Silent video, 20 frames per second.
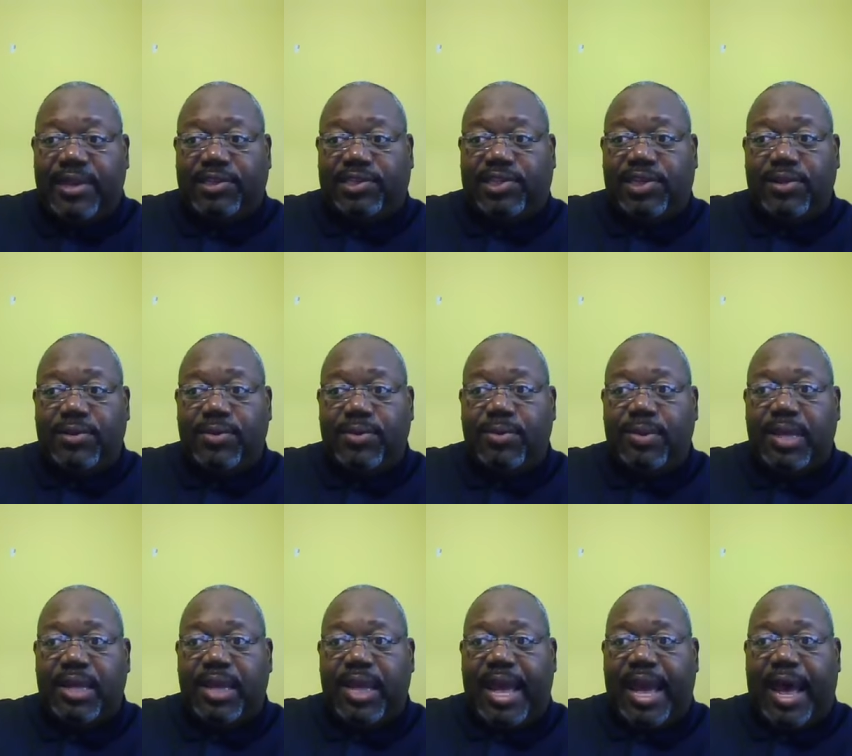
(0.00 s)
to
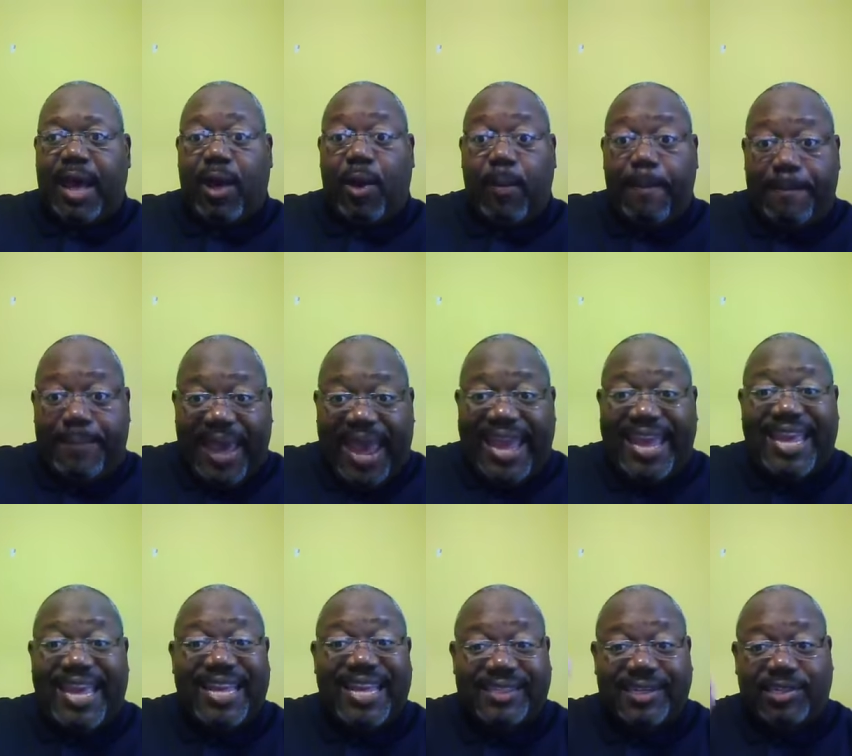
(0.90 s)
uh, obey
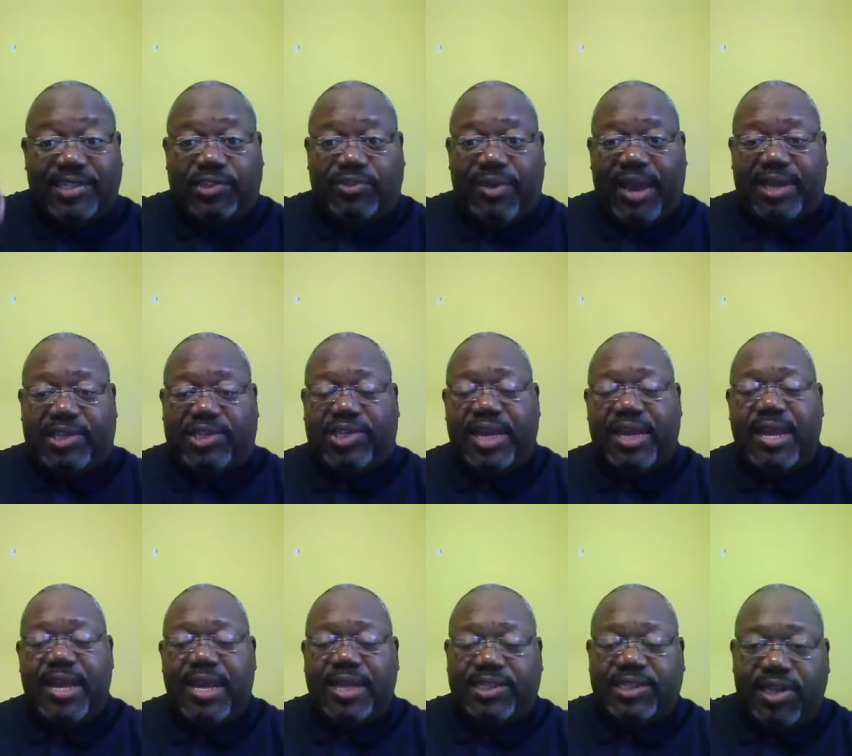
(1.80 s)
His instruction
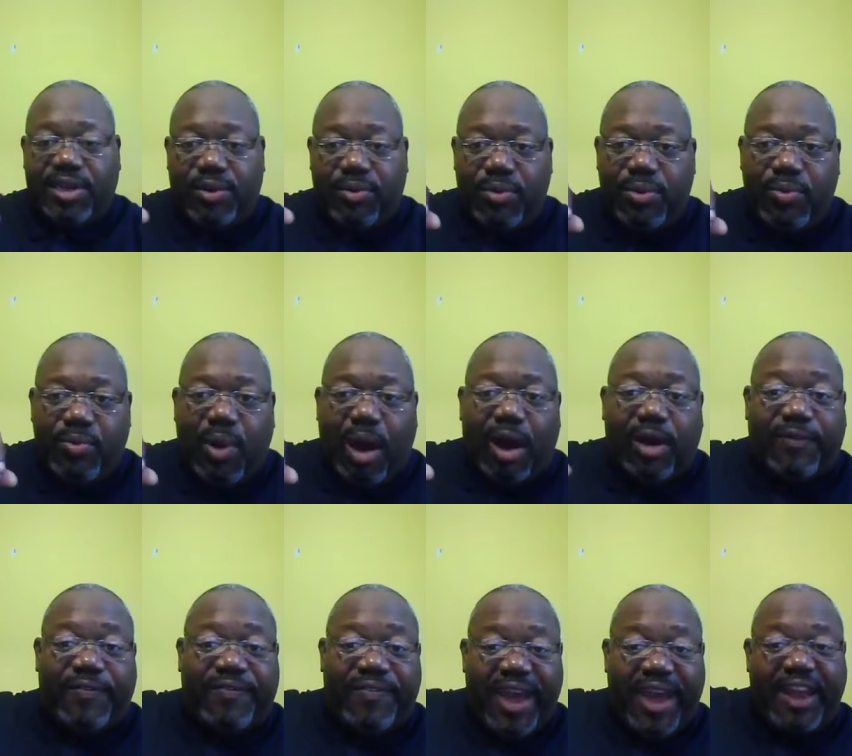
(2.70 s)
so that we
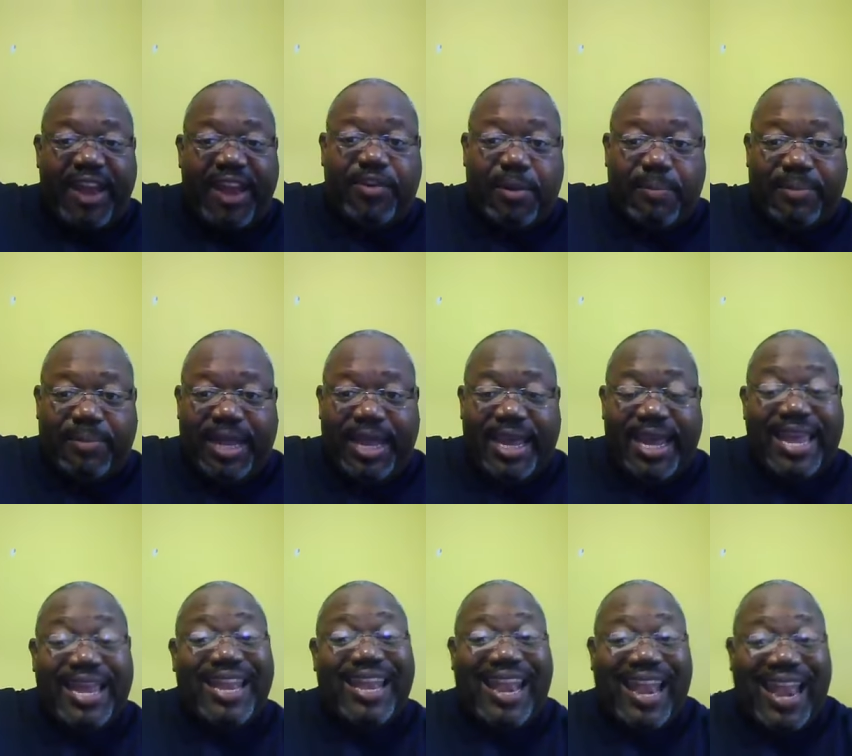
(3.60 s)
walk
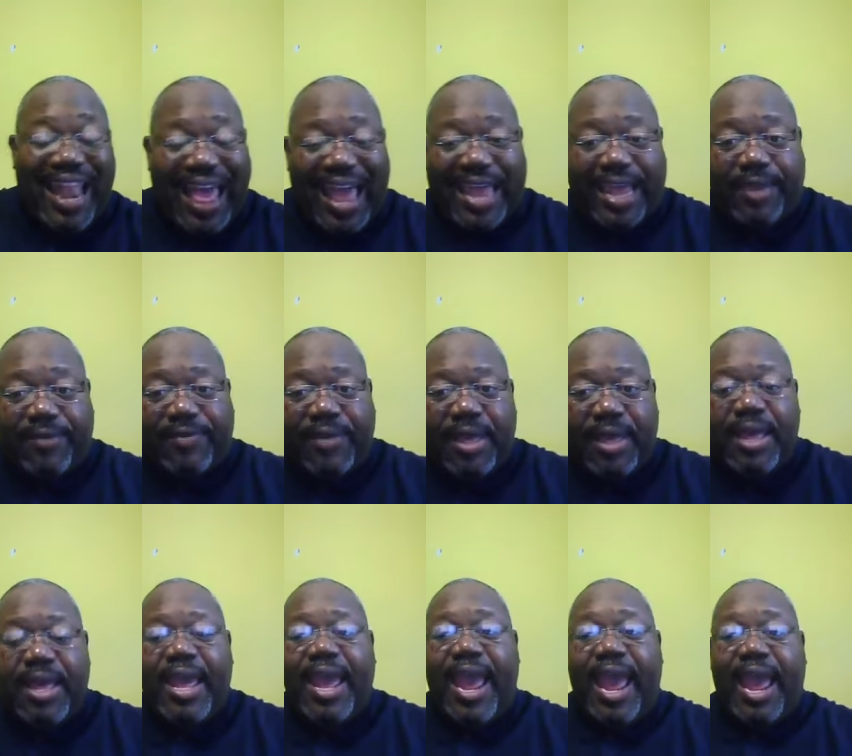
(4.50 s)
favorably in life
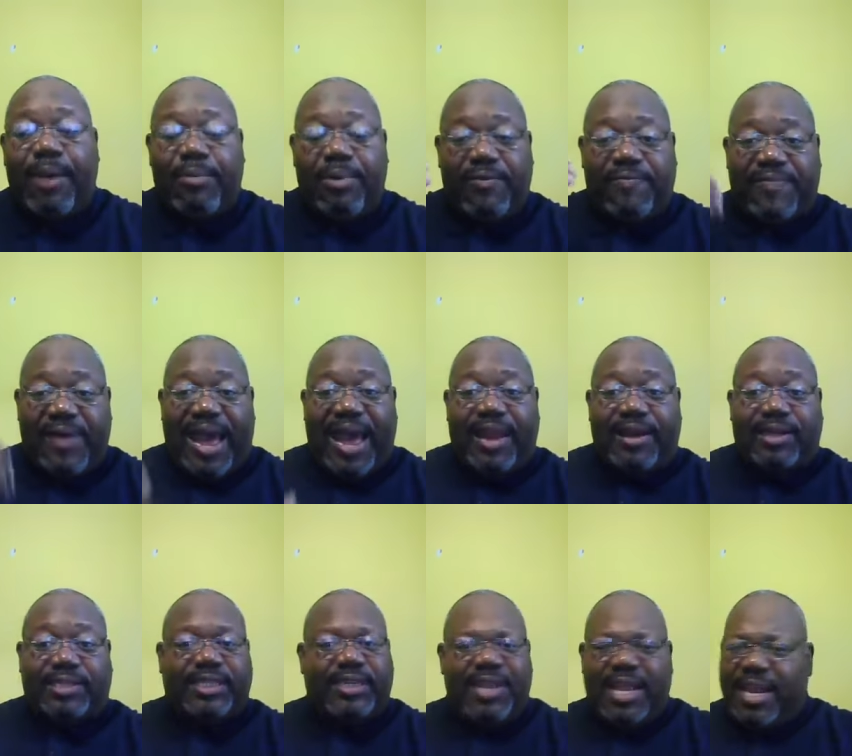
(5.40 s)
and we
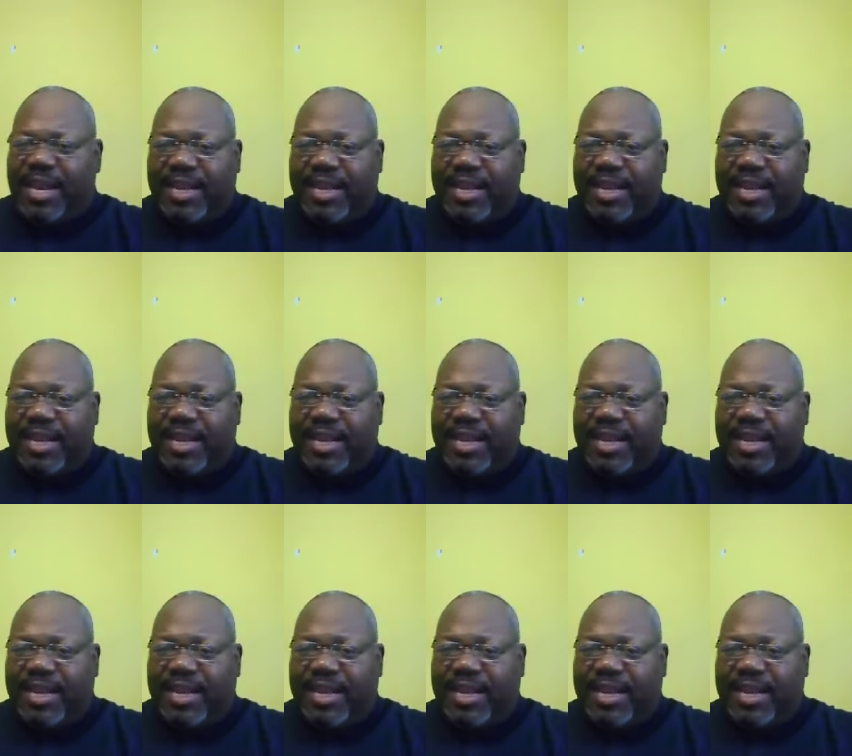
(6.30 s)
find ourselves.